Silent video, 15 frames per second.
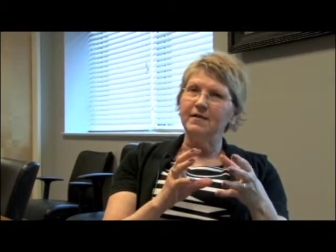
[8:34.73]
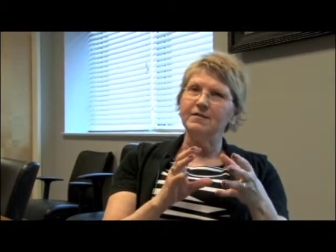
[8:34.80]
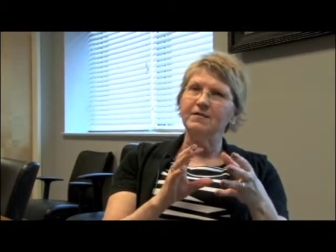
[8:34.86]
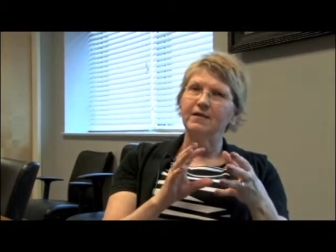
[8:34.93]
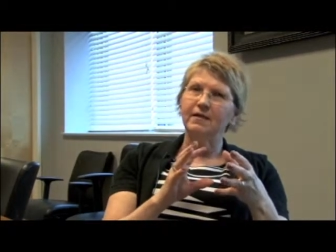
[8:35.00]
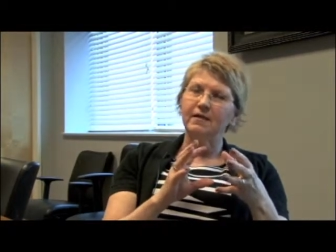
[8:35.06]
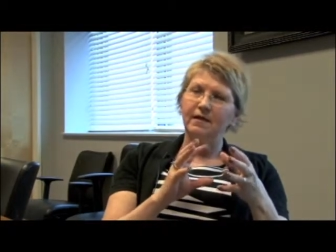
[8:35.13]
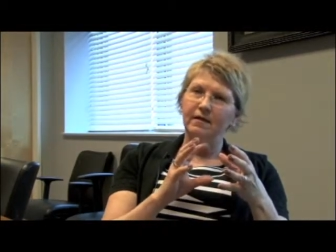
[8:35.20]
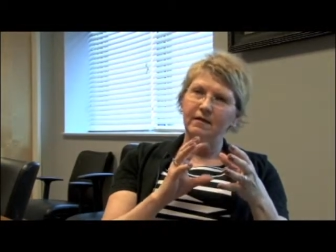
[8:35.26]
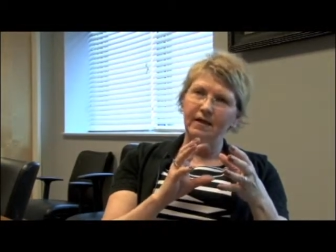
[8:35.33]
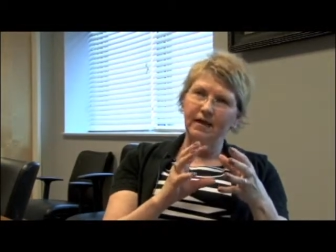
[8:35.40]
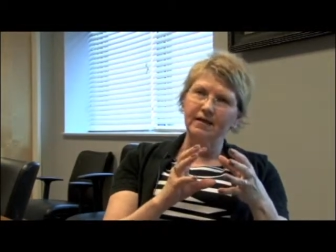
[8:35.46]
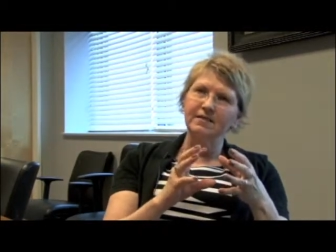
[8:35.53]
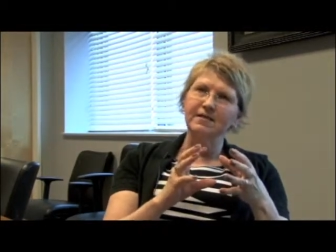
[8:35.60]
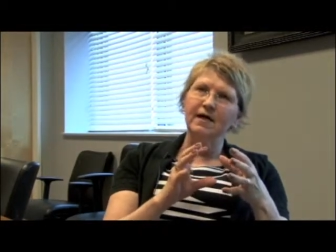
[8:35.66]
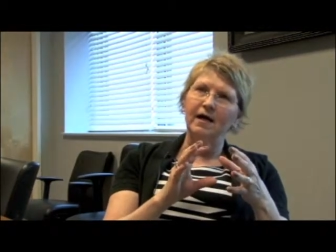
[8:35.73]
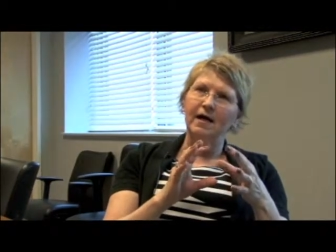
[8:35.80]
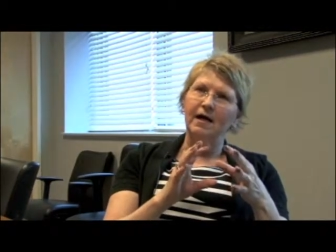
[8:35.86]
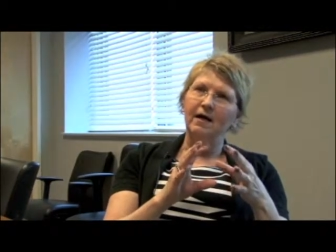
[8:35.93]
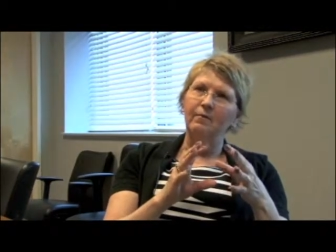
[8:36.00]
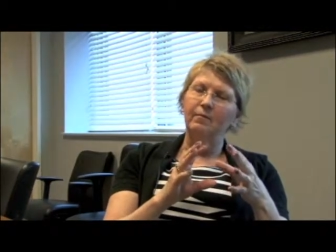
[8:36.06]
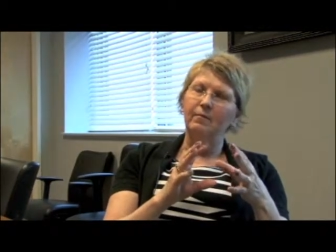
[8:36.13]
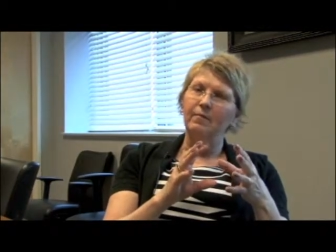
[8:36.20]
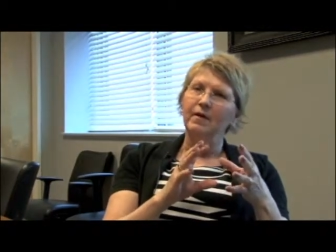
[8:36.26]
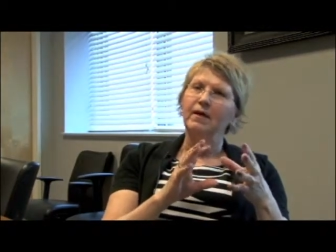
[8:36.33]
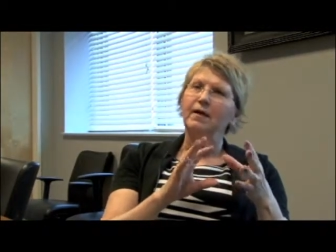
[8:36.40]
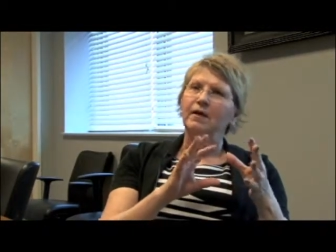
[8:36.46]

is that the next time